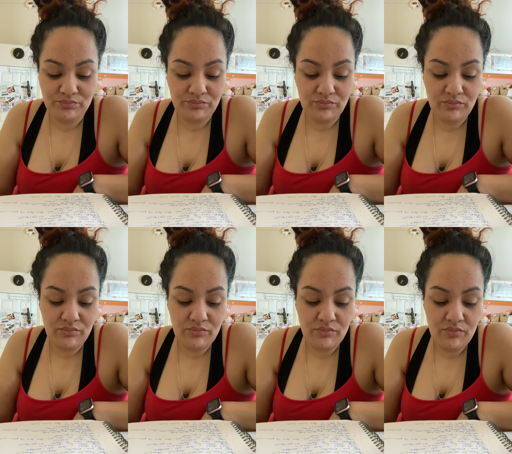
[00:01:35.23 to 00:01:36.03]

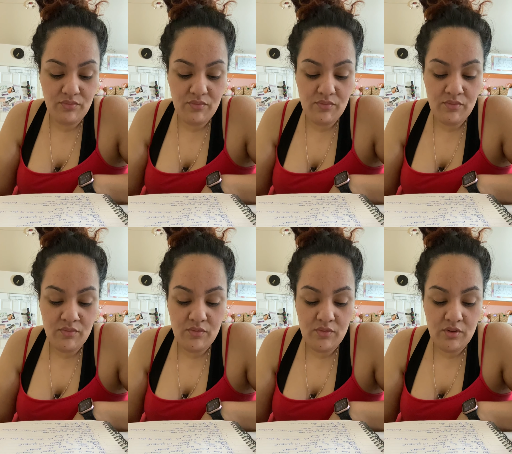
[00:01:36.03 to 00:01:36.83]

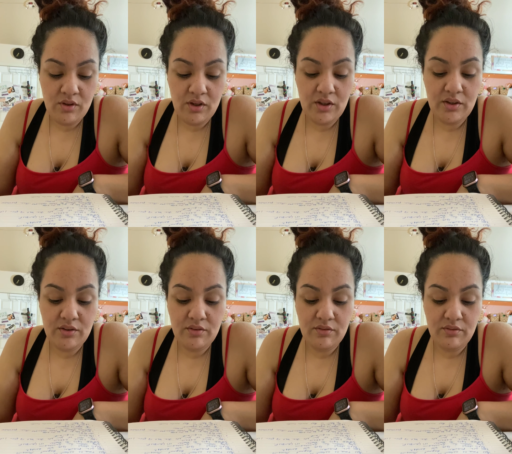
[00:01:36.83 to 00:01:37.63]

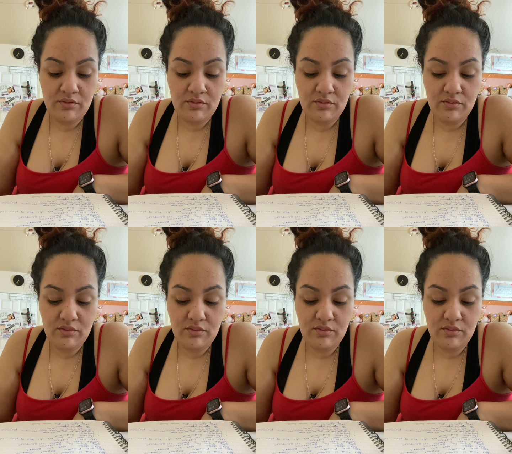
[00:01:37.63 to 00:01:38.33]
Nobody speaks.